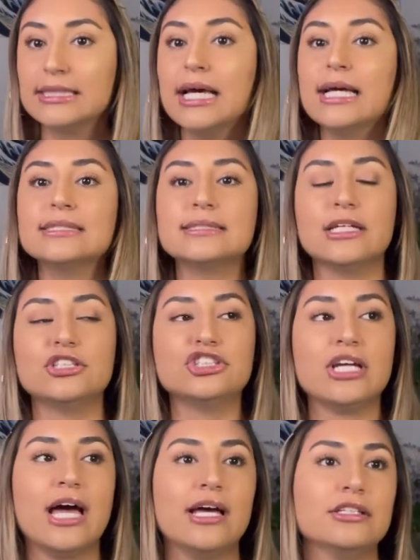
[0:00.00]
such
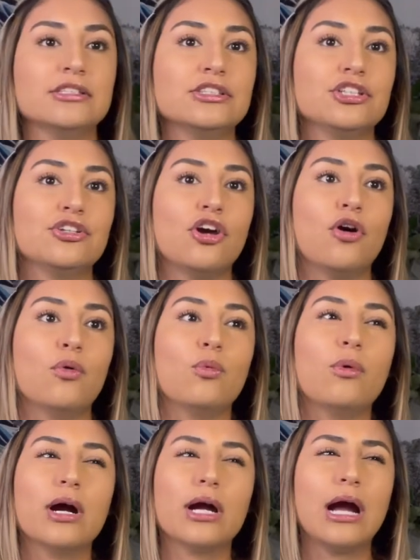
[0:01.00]
as,
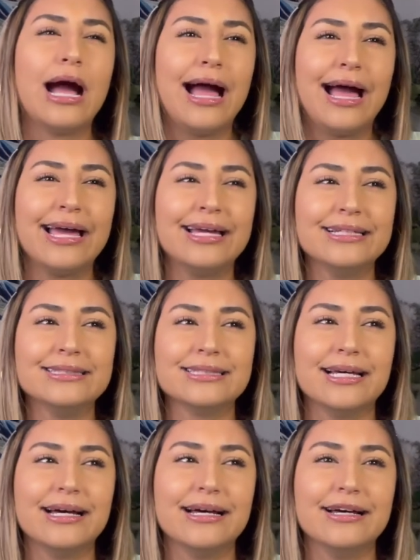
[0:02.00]
what kind
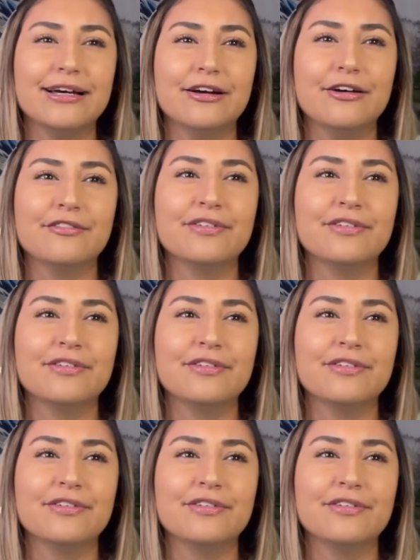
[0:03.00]
of